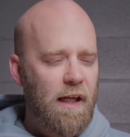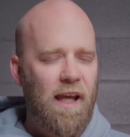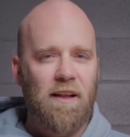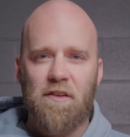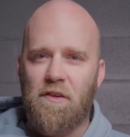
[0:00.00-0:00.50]

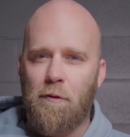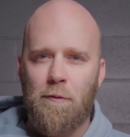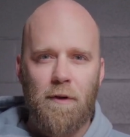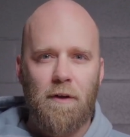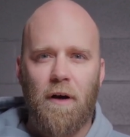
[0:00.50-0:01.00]
And it's a
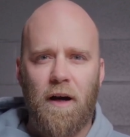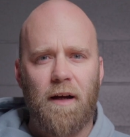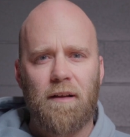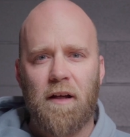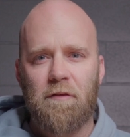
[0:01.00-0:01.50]
real
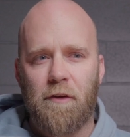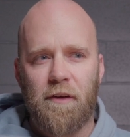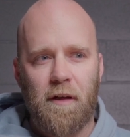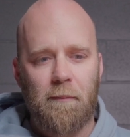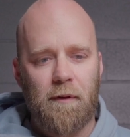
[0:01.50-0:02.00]
highlight for
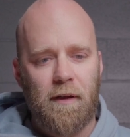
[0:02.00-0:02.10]
them,